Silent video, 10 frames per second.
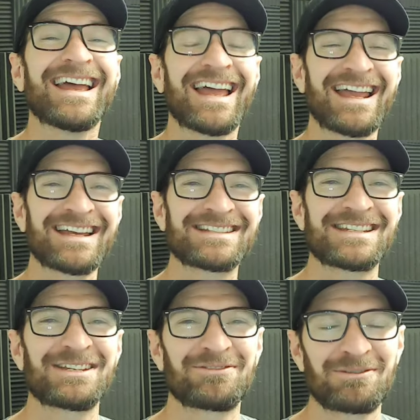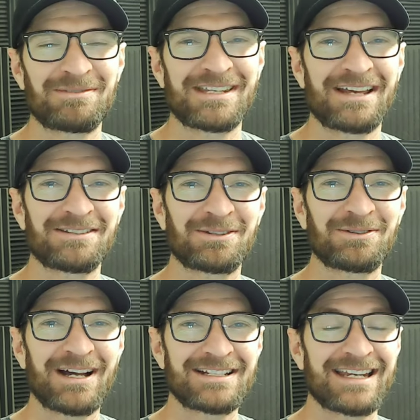Hey, it's Ian from Sound
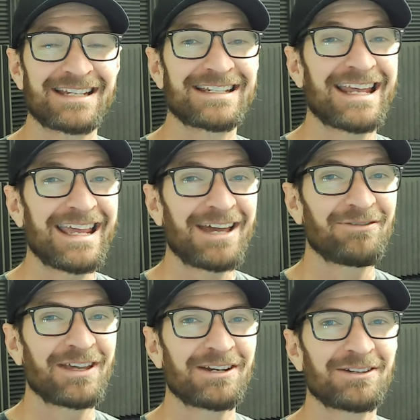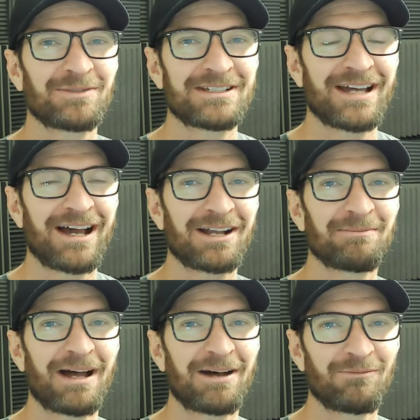Squatch, and today I figured we'd talk
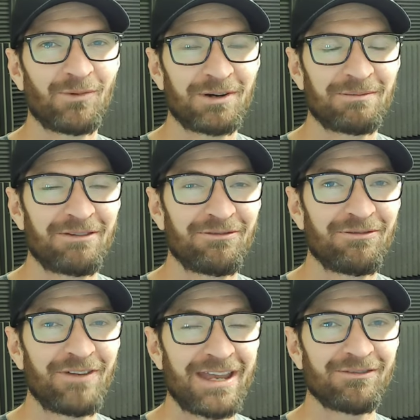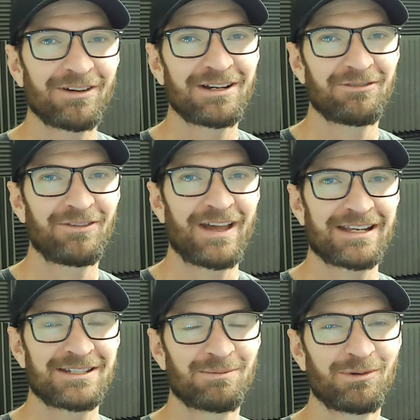about one of my favorite
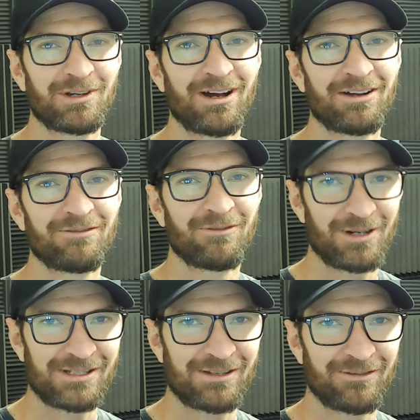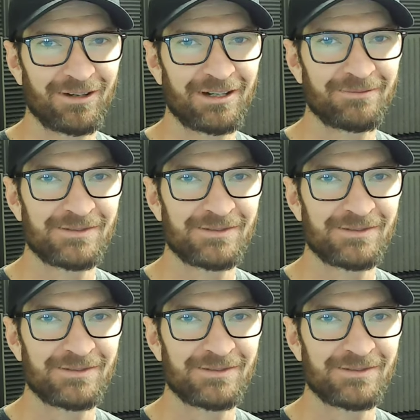effects to put on voiceover.